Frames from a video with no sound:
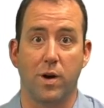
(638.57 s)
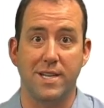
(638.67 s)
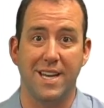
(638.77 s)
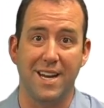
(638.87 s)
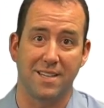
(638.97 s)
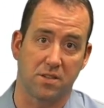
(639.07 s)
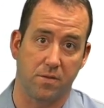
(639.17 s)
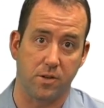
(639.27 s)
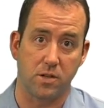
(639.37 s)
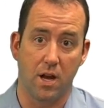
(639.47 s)
what DNS
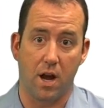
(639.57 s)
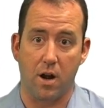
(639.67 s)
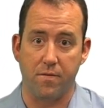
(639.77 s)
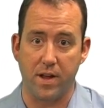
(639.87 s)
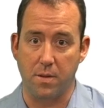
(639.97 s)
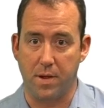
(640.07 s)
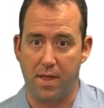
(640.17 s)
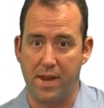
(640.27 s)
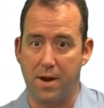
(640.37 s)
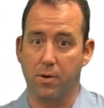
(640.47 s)
servers are available
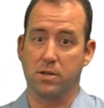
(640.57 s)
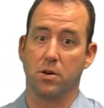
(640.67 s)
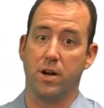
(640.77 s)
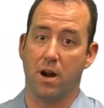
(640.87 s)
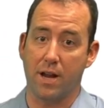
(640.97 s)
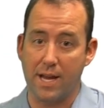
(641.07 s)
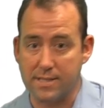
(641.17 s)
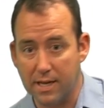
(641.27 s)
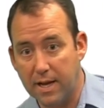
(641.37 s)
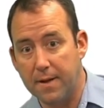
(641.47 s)
on the network. So in our case,